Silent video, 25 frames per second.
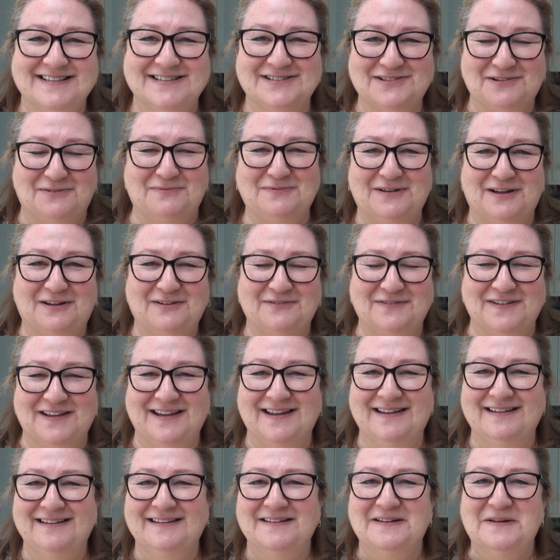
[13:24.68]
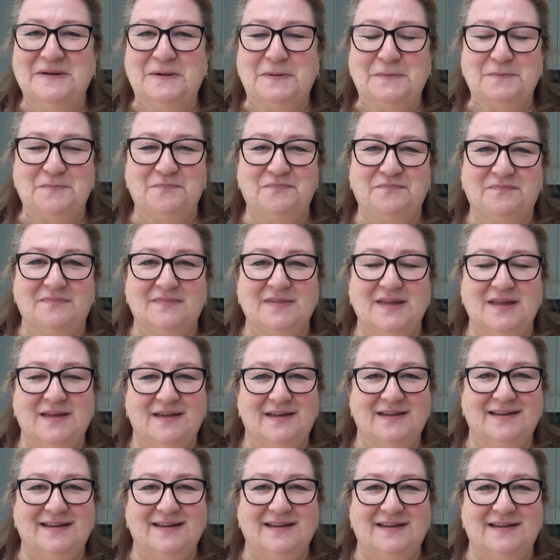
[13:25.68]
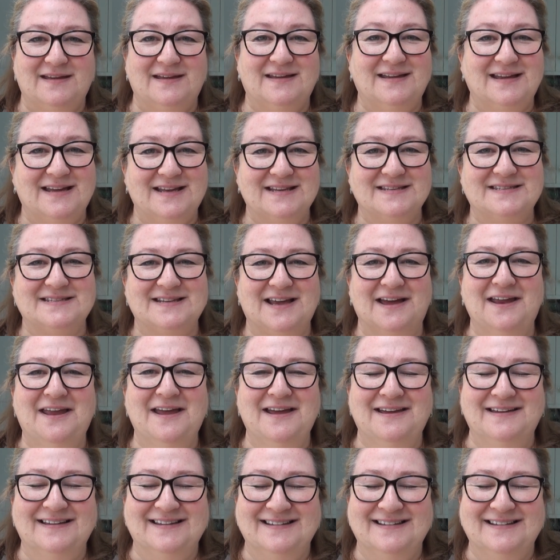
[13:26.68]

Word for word: Stop laughing. It's going to...